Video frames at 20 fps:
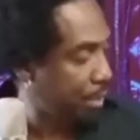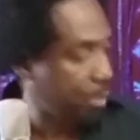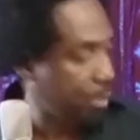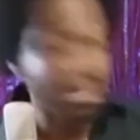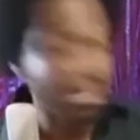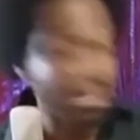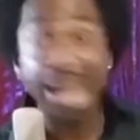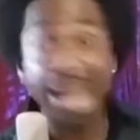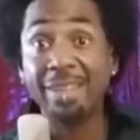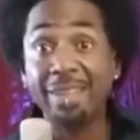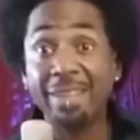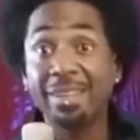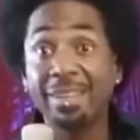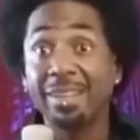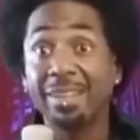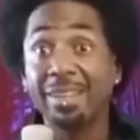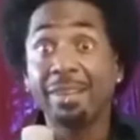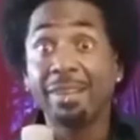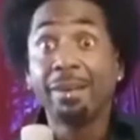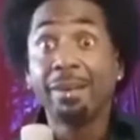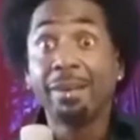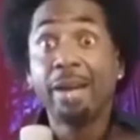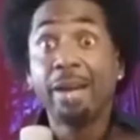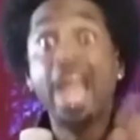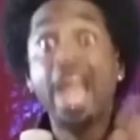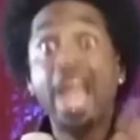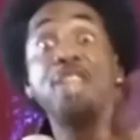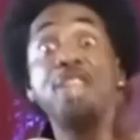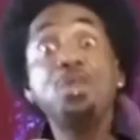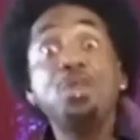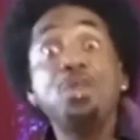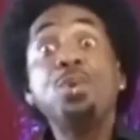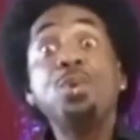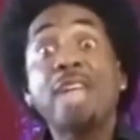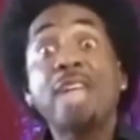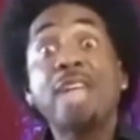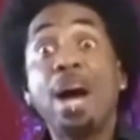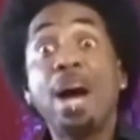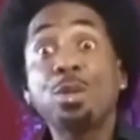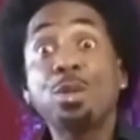that a new
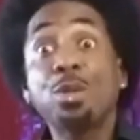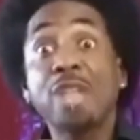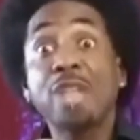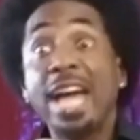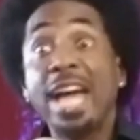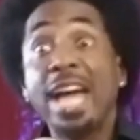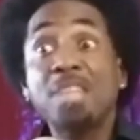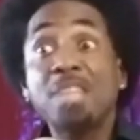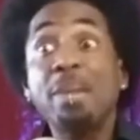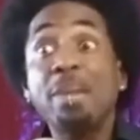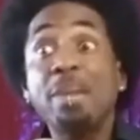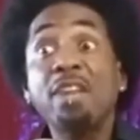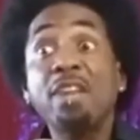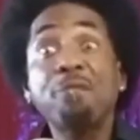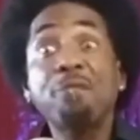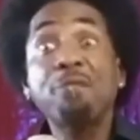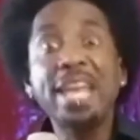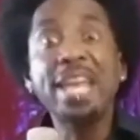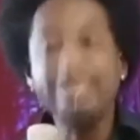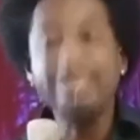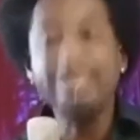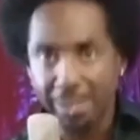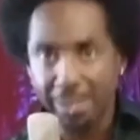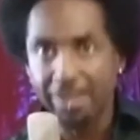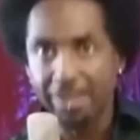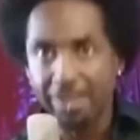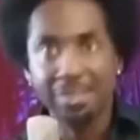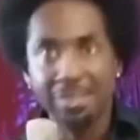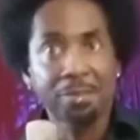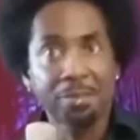couch has manifested.